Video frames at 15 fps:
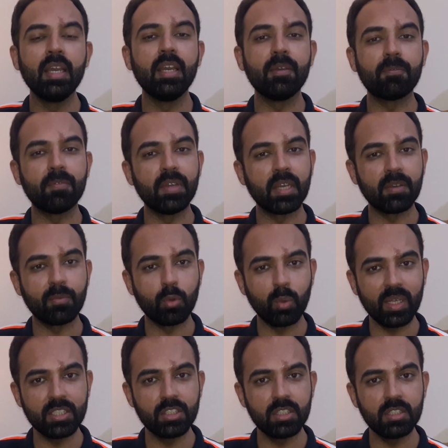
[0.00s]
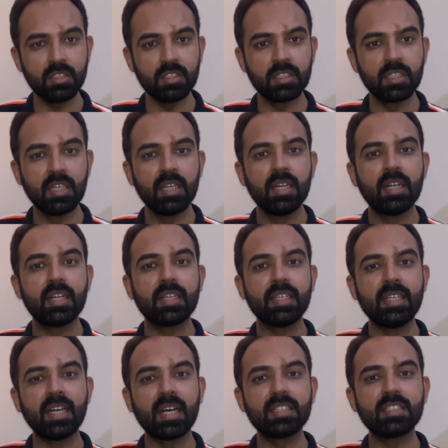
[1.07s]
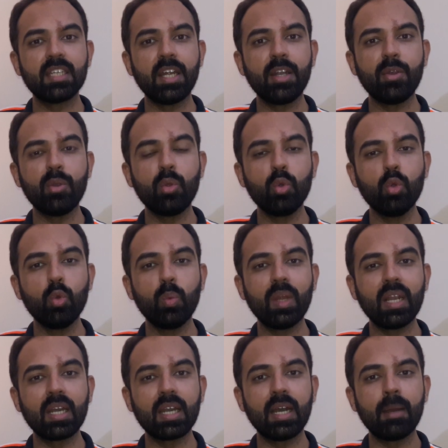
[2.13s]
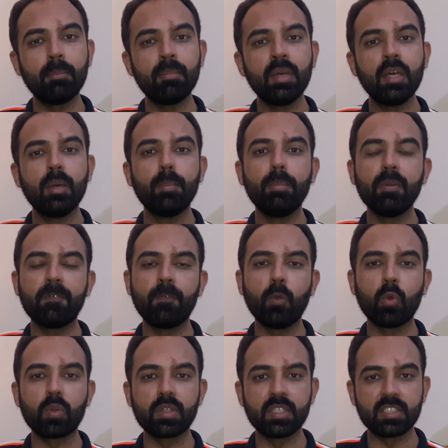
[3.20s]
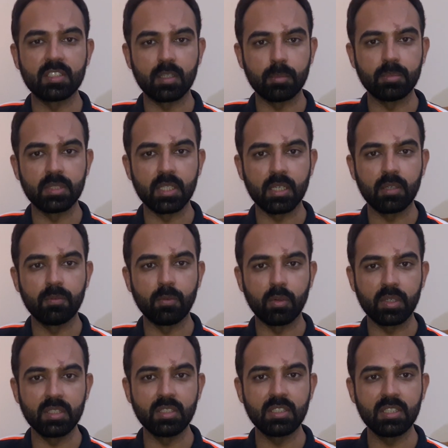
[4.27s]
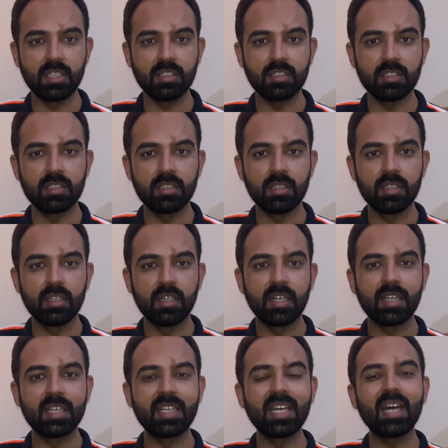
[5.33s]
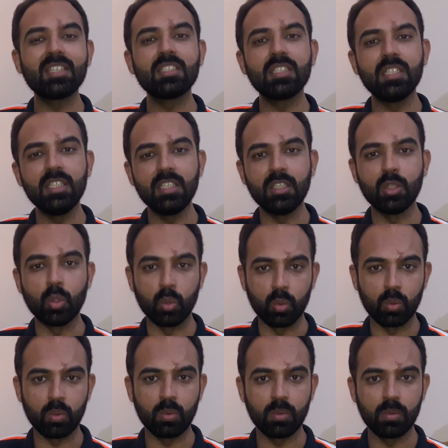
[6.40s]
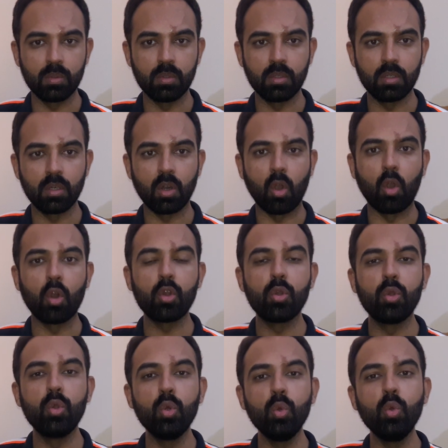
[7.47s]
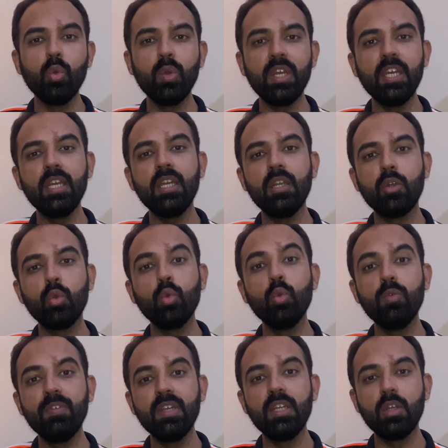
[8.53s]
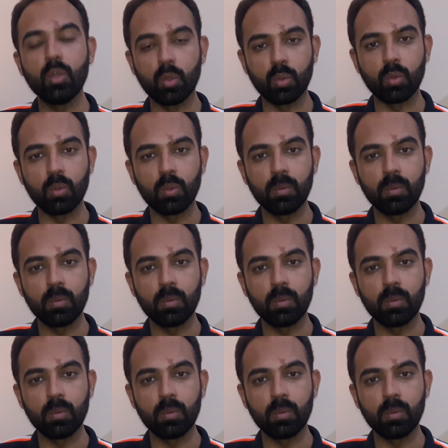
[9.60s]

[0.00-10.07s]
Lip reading: If we have questions, does and do will come before the subject. For instance, does he know? Or do we know?